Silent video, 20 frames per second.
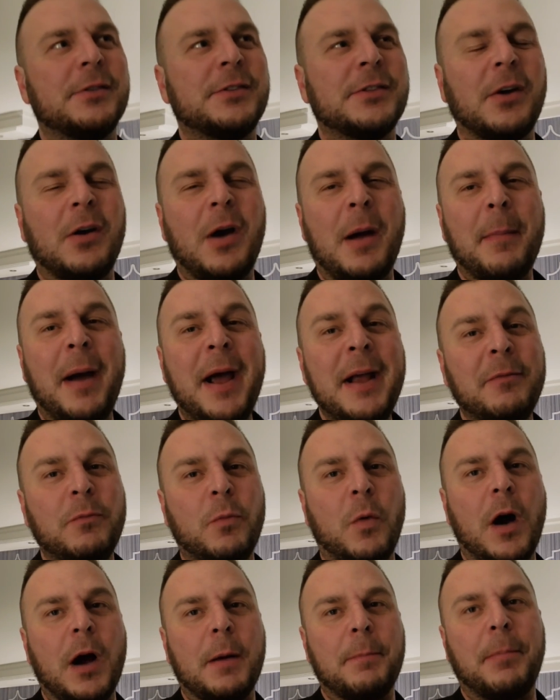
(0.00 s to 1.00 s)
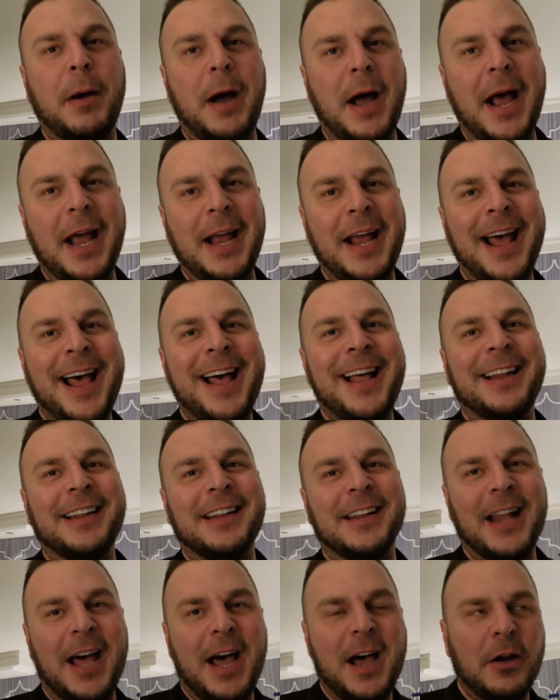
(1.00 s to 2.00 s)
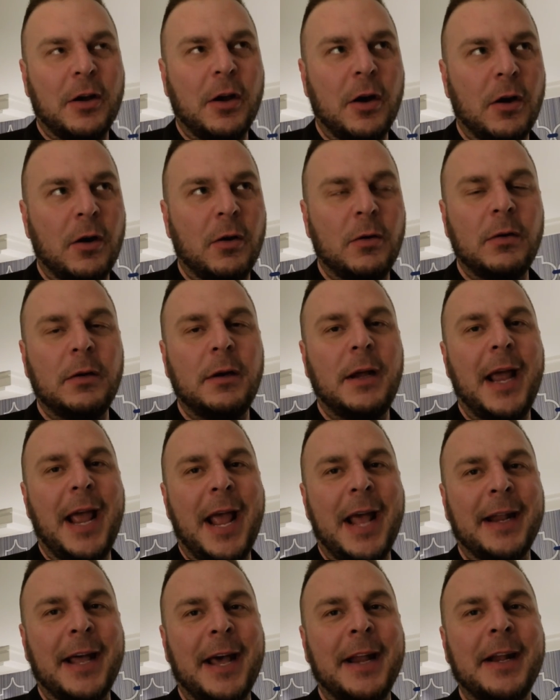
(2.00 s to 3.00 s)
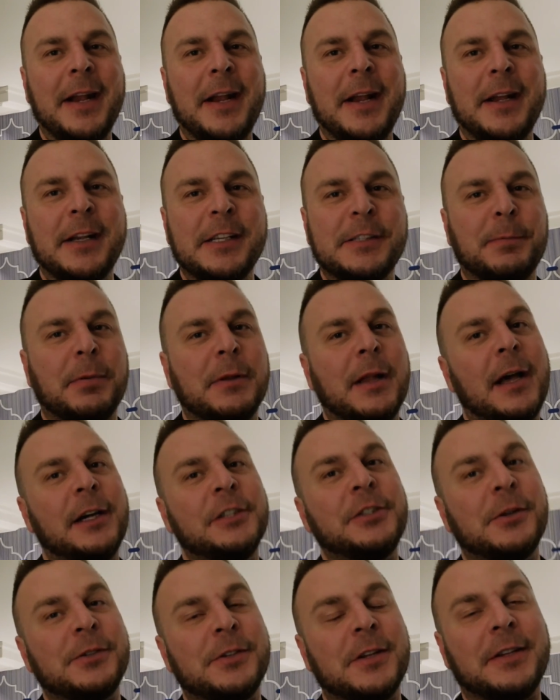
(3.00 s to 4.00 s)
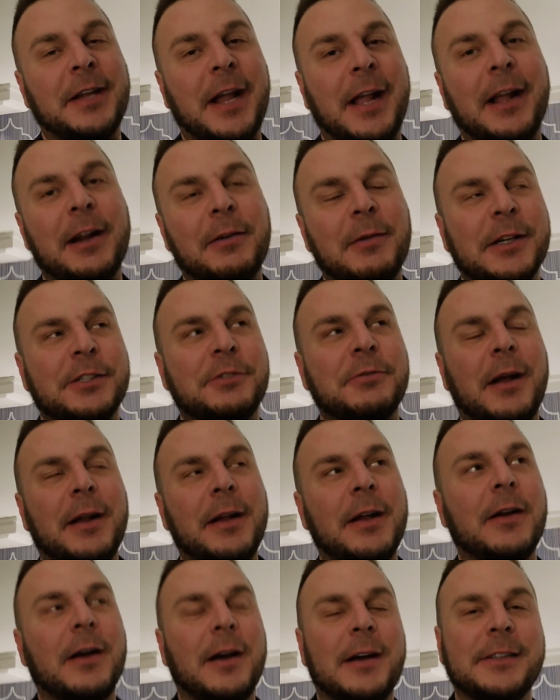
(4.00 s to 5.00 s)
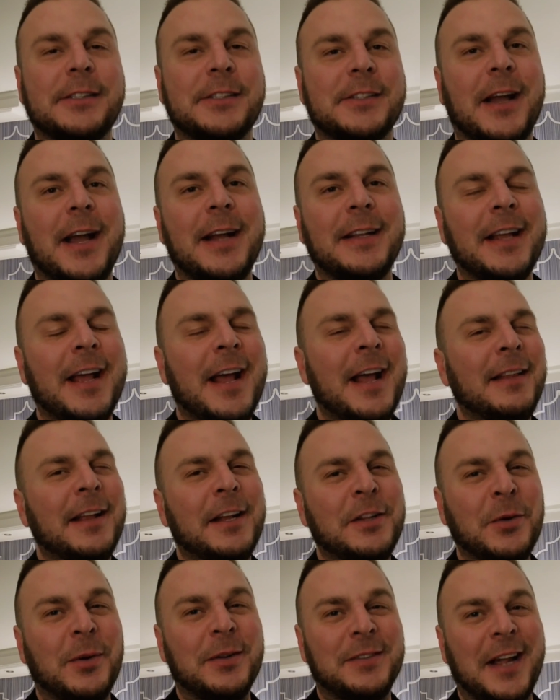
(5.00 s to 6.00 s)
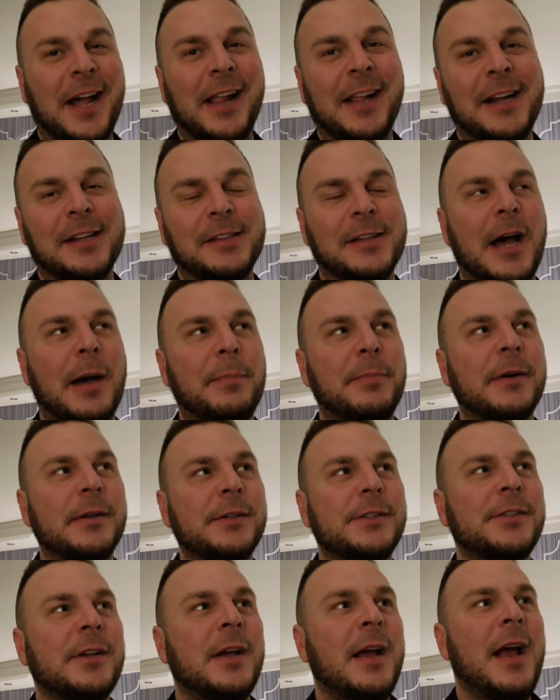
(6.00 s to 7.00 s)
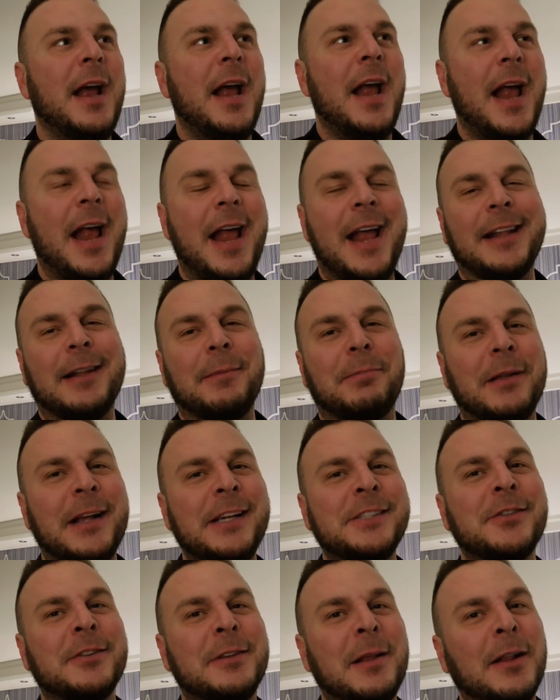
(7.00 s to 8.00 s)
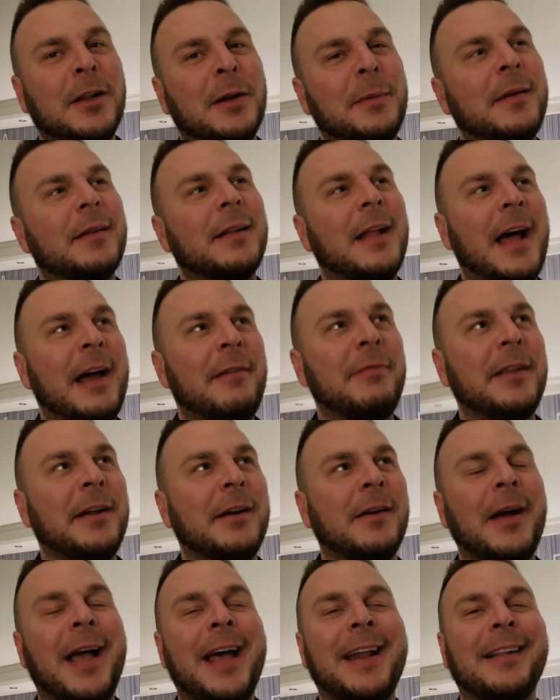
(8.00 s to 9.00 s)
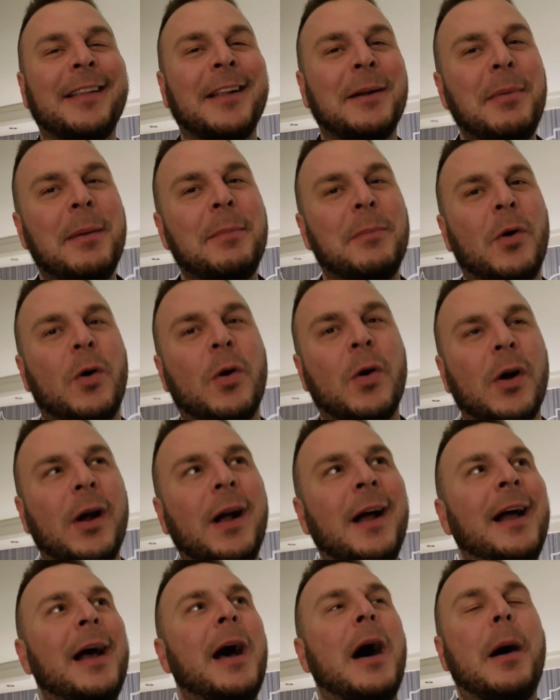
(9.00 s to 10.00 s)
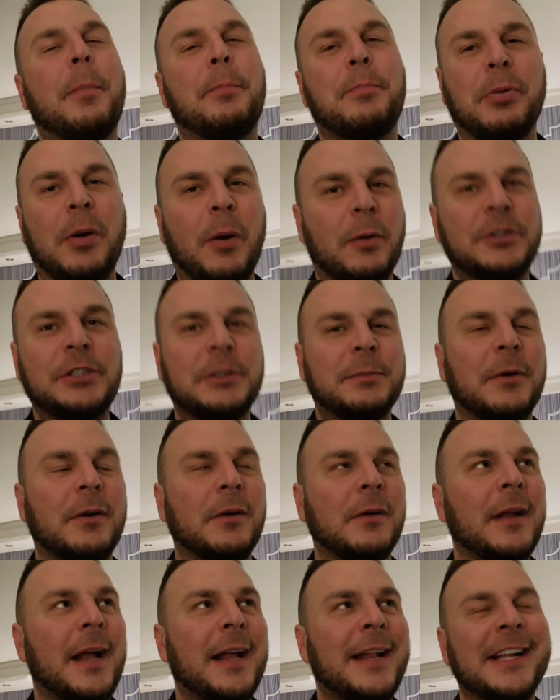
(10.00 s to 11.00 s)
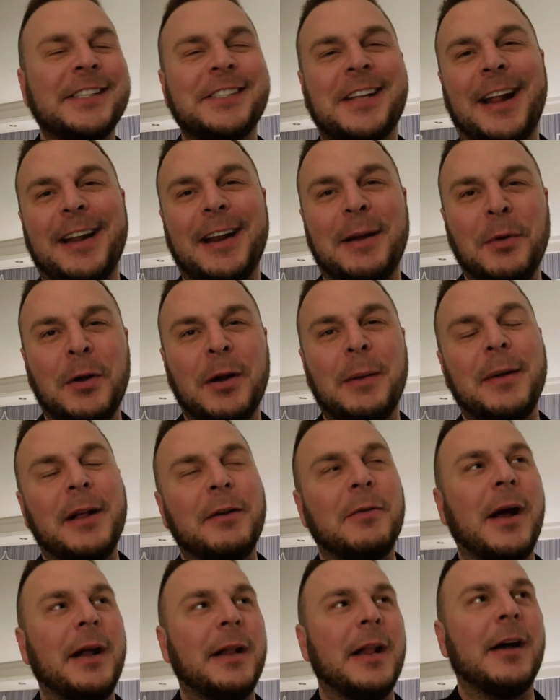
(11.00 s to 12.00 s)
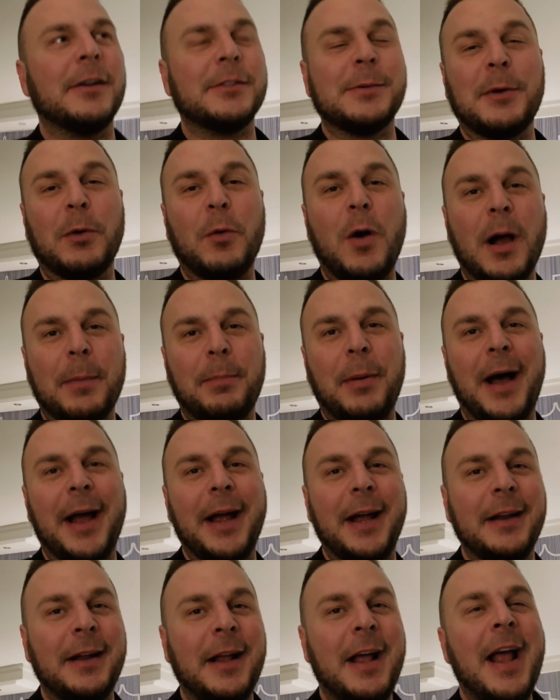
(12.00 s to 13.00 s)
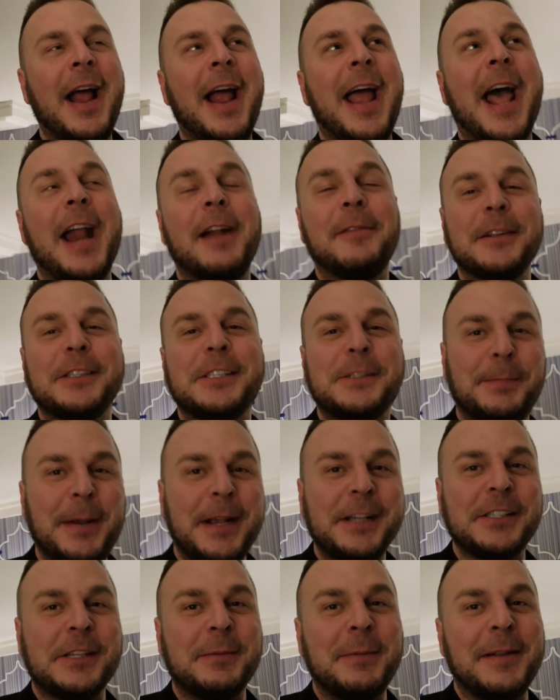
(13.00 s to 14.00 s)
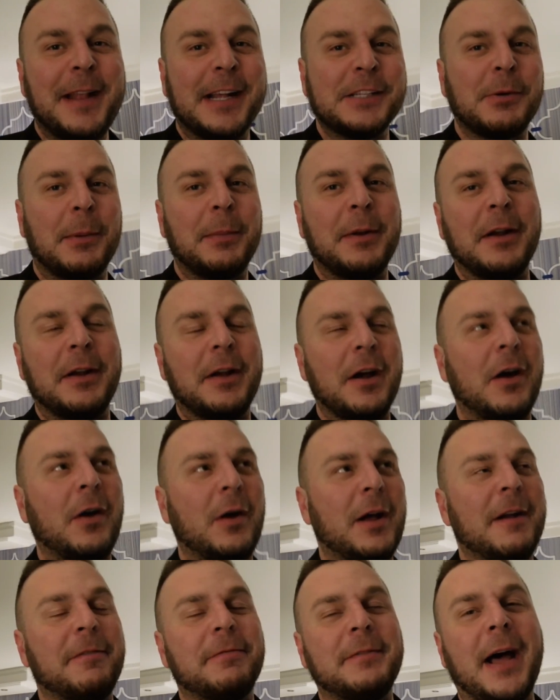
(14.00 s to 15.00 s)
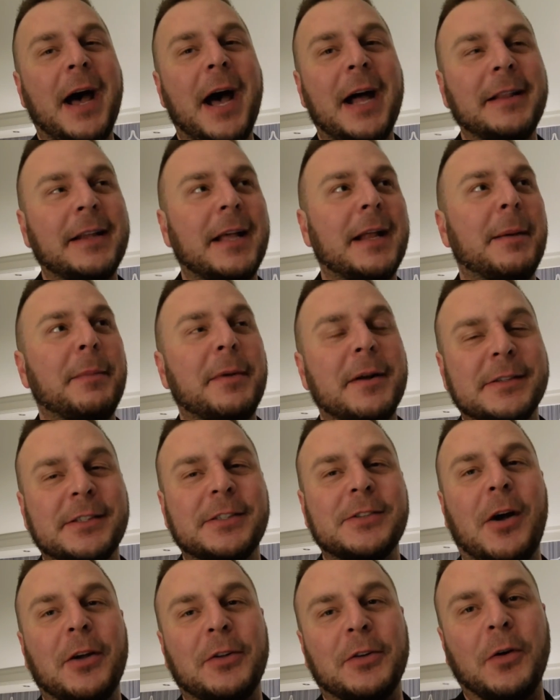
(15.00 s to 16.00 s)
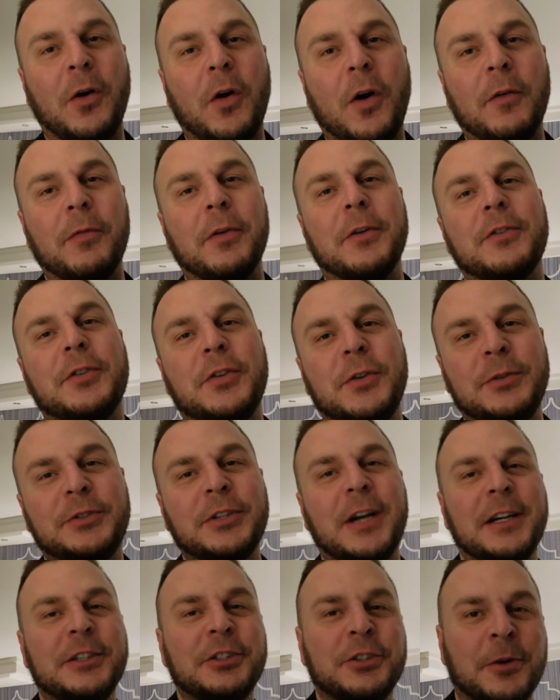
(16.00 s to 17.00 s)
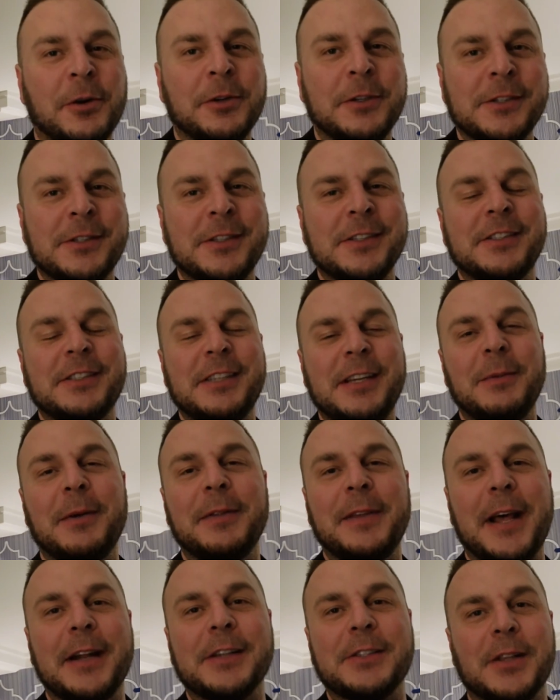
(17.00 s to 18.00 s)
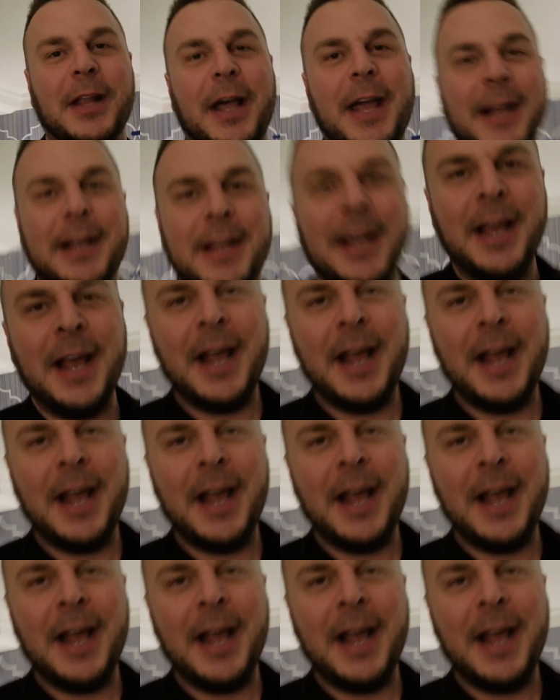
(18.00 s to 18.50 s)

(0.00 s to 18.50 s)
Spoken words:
So I might walk by Lago, and that is Bellagio's Italian restaurant here on site. They do Italian tapas, and the place looked a little bit livelier and a little bit more approachable, and that's kind of the mood I'm in right now. So I'm going to walk by it, and if it speaks to me, that's where I'm going to go, and if not, then I'm going to saunter over to John George's and see what that is like.